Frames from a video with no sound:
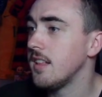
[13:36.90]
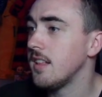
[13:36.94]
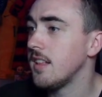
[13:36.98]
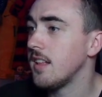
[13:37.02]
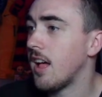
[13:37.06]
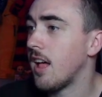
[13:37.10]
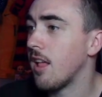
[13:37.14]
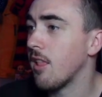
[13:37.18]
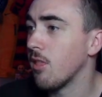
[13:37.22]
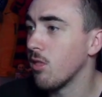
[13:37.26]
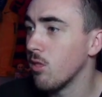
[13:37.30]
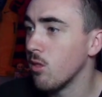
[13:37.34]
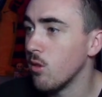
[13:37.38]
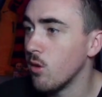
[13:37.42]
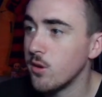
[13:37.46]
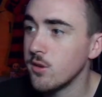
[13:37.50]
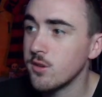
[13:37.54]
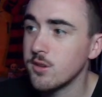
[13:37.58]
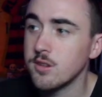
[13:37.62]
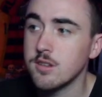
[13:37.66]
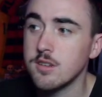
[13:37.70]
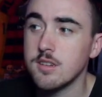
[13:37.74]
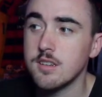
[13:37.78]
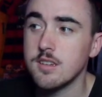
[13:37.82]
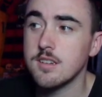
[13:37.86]
a
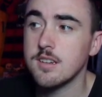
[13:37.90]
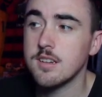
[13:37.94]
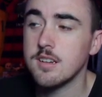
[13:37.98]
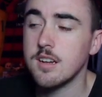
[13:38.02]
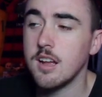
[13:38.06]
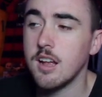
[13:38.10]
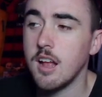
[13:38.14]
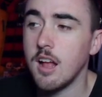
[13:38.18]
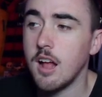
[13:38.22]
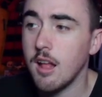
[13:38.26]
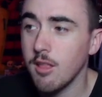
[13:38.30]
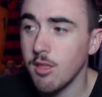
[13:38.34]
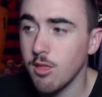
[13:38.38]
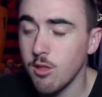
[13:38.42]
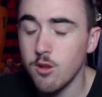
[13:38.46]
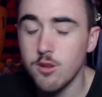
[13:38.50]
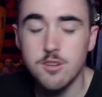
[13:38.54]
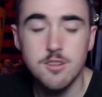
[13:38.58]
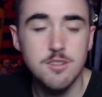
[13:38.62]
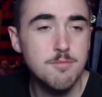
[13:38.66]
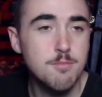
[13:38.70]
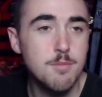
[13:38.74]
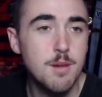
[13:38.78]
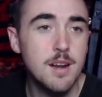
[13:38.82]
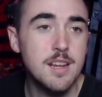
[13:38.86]
lot
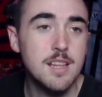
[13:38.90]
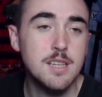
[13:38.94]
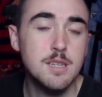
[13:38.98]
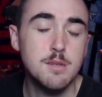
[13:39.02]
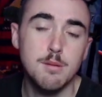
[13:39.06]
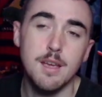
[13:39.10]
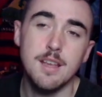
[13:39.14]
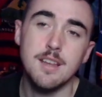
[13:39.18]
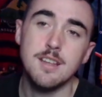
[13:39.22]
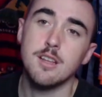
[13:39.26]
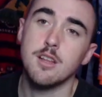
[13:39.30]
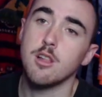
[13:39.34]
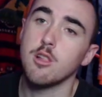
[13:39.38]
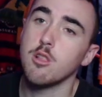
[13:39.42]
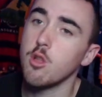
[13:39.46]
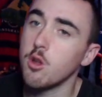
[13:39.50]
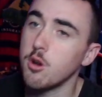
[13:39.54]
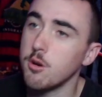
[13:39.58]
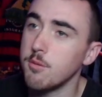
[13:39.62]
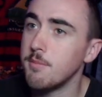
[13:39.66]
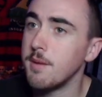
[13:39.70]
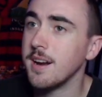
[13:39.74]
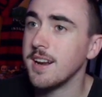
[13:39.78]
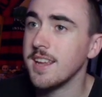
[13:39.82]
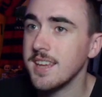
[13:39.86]
of money spent, a lot
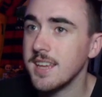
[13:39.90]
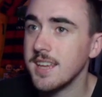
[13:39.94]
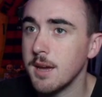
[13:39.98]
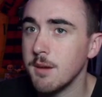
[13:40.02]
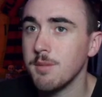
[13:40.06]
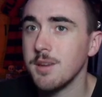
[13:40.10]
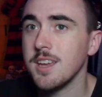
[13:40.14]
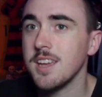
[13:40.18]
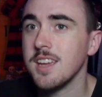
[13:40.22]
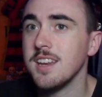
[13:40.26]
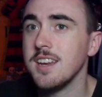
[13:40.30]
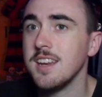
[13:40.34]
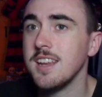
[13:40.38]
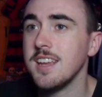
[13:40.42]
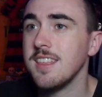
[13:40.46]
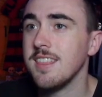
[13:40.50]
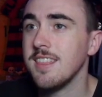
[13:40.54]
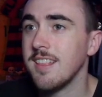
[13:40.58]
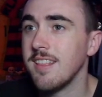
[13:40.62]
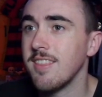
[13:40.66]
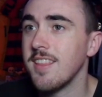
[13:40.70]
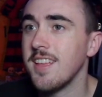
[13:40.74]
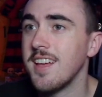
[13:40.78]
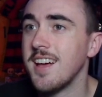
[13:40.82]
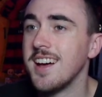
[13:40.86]
of money coming in
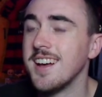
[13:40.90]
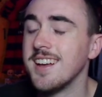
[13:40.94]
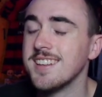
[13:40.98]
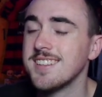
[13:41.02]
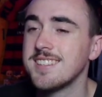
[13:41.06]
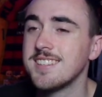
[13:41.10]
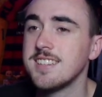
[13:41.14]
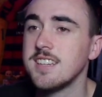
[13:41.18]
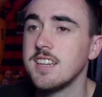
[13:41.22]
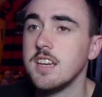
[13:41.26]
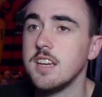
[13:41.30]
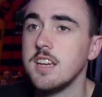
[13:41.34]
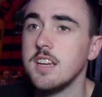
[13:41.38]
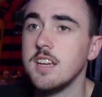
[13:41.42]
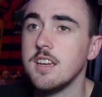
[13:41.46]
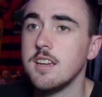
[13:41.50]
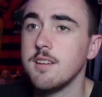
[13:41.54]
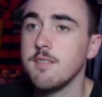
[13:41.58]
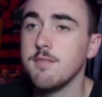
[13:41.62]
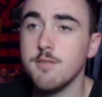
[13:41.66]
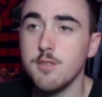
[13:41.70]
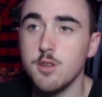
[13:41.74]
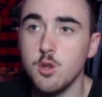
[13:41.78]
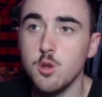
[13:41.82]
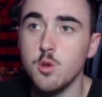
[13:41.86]
the last
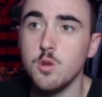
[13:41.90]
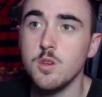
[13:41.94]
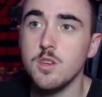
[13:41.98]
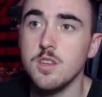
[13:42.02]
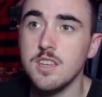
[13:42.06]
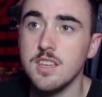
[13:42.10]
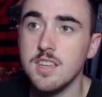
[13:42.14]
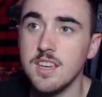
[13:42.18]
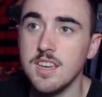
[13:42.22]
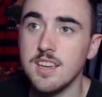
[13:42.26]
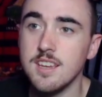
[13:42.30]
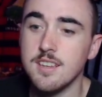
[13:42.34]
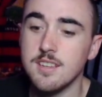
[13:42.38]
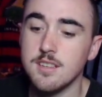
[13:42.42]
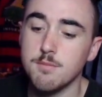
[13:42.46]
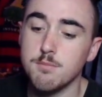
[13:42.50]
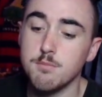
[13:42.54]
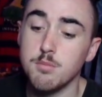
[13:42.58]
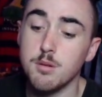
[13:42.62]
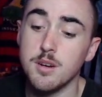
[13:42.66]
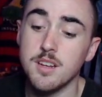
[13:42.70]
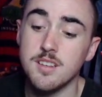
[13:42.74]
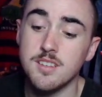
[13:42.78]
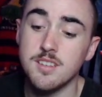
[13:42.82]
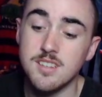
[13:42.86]
few years.
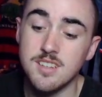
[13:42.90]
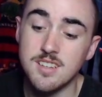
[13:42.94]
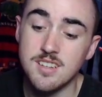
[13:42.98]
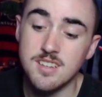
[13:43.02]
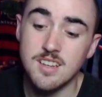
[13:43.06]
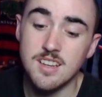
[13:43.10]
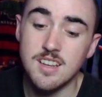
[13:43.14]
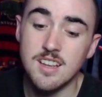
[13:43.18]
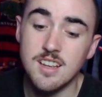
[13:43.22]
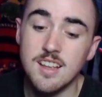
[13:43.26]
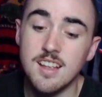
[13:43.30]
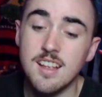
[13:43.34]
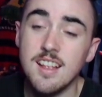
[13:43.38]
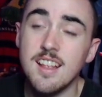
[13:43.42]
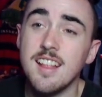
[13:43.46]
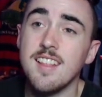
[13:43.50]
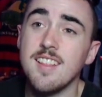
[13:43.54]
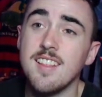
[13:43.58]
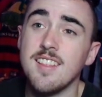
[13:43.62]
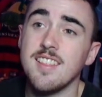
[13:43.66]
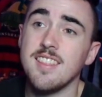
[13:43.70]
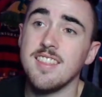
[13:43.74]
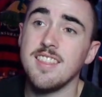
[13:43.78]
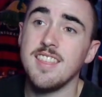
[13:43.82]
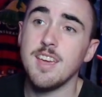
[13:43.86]
But
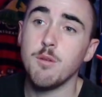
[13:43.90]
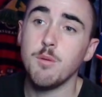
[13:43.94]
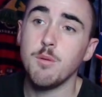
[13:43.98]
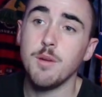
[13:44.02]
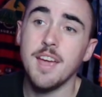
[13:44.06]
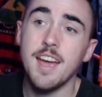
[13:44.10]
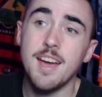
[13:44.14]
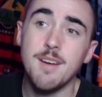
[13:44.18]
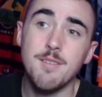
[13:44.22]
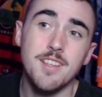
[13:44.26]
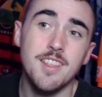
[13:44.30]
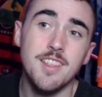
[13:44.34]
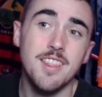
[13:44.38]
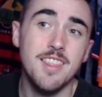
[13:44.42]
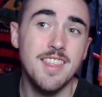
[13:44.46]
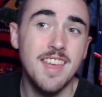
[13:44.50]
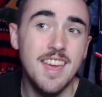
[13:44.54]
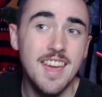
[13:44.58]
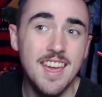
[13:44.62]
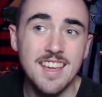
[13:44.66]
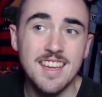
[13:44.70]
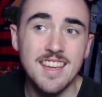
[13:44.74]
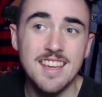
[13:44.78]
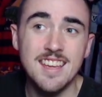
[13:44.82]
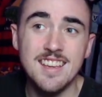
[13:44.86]
there we have it.
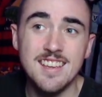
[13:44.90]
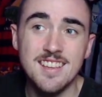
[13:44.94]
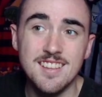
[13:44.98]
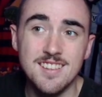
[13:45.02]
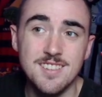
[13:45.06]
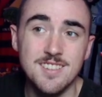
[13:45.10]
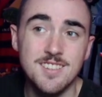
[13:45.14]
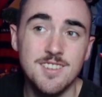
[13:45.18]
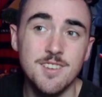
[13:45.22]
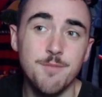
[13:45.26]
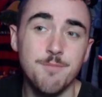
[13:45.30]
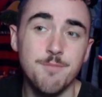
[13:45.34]
There is